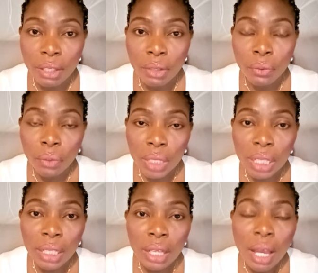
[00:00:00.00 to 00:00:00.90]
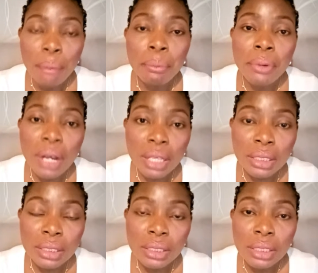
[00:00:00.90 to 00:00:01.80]
Okay, but
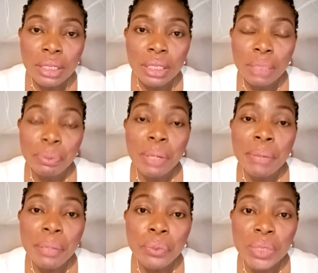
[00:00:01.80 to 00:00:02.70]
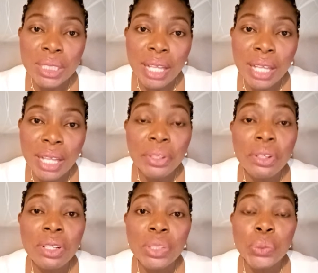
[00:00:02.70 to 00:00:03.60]
the problem was that
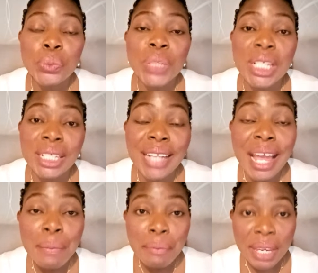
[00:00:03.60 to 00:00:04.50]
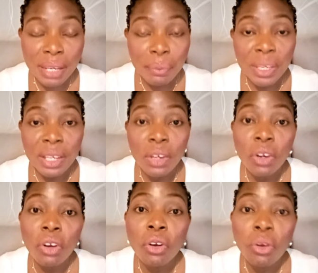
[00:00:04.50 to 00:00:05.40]
because we now make me
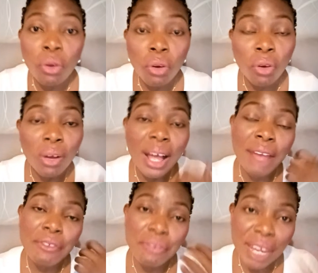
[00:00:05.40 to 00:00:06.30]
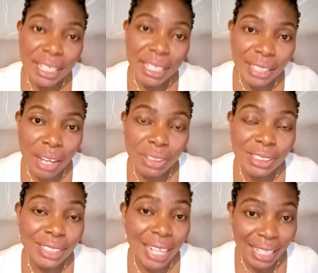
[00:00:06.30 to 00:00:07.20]
go and find out,
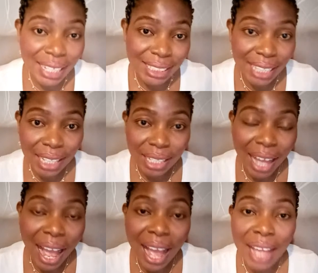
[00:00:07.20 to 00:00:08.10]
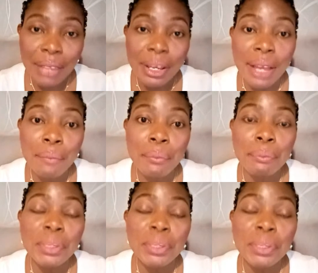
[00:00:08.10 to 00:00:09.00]
like I said,
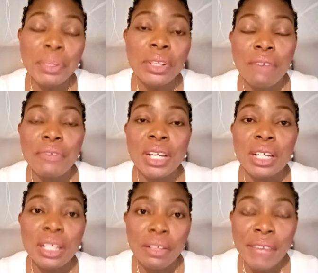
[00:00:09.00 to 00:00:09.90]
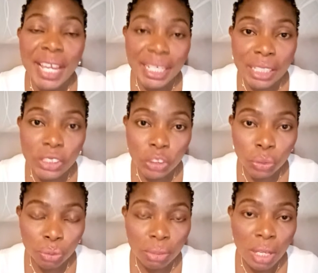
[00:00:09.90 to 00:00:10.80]
because of a lot of health
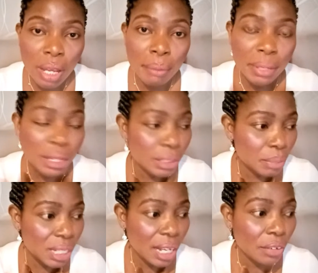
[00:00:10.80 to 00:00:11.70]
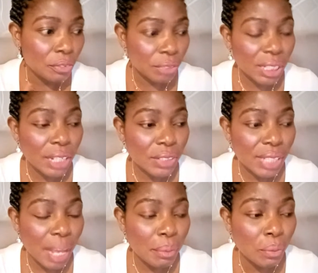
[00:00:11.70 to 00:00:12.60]
issue, because me, I not free tell you say
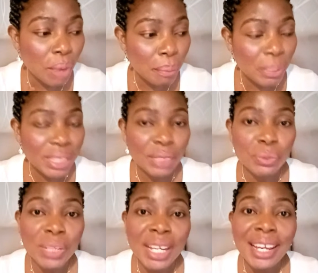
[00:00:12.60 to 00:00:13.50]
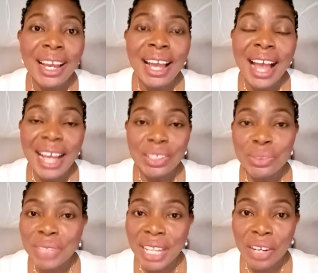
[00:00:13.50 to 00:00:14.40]
I be one person where I too
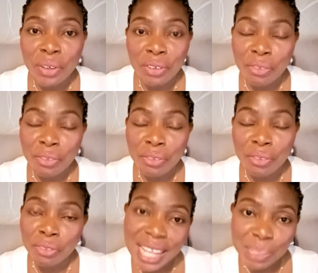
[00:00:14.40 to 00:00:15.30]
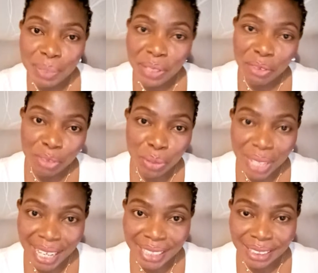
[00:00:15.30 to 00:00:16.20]
get luck for that aspect of good
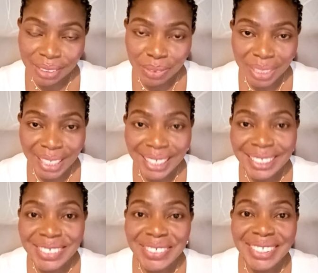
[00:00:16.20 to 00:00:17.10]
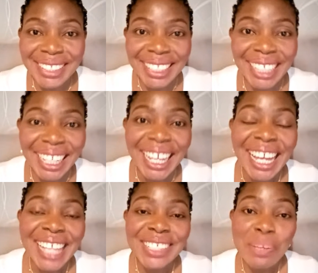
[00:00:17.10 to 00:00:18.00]
health. Okay, so
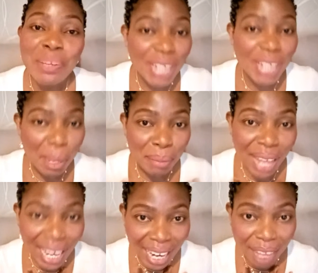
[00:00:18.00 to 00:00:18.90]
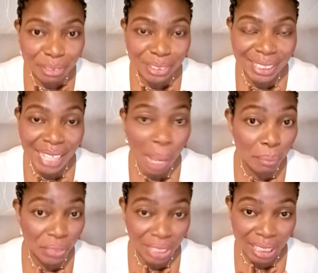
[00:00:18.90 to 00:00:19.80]
so but I'm alive today. I'm
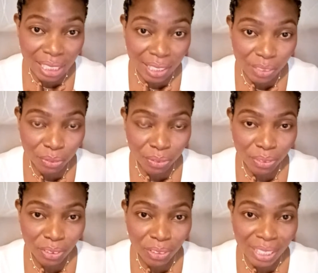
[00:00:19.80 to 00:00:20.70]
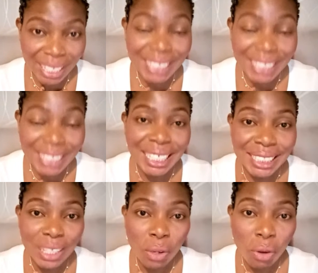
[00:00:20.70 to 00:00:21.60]
really grateful. Okay, it take
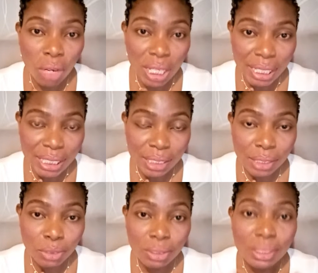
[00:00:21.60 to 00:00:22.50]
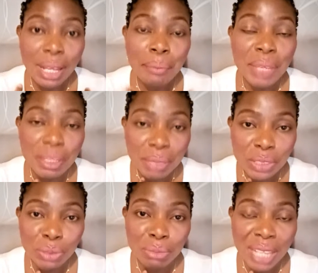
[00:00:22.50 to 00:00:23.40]
the God grace that make me
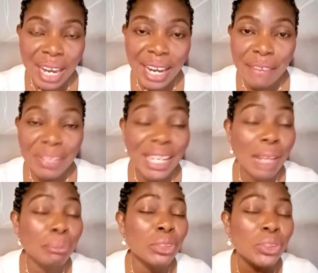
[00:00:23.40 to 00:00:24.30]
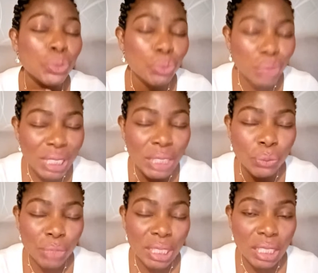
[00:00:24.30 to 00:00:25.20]
to be alive, and I'm really
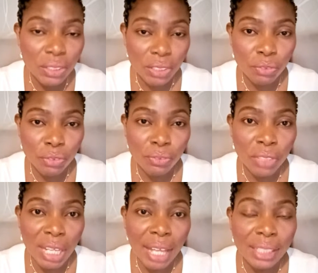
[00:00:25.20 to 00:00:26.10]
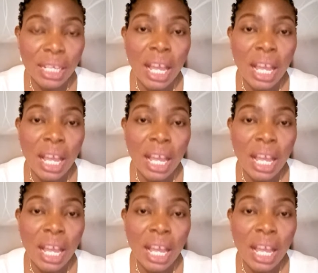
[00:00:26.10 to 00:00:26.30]
really grateful for that.